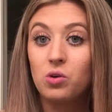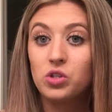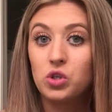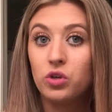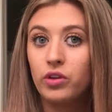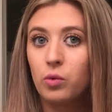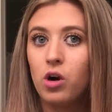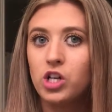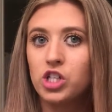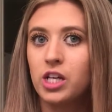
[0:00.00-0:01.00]
to, if you're
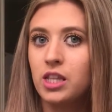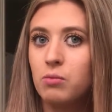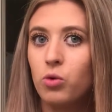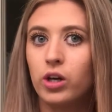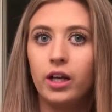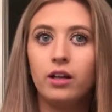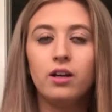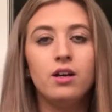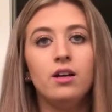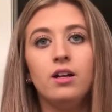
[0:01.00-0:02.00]
washing it in the morning,
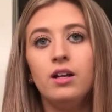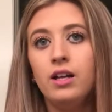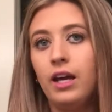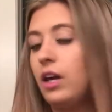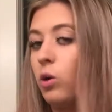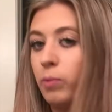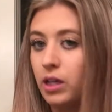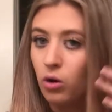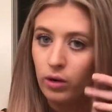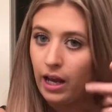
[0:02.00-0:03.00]
it'll be
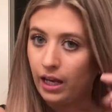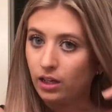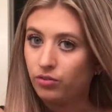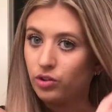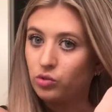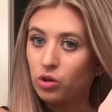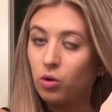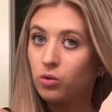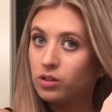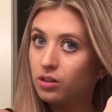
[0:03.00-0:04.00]
okay if you
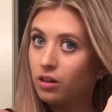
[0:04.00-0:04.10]
don't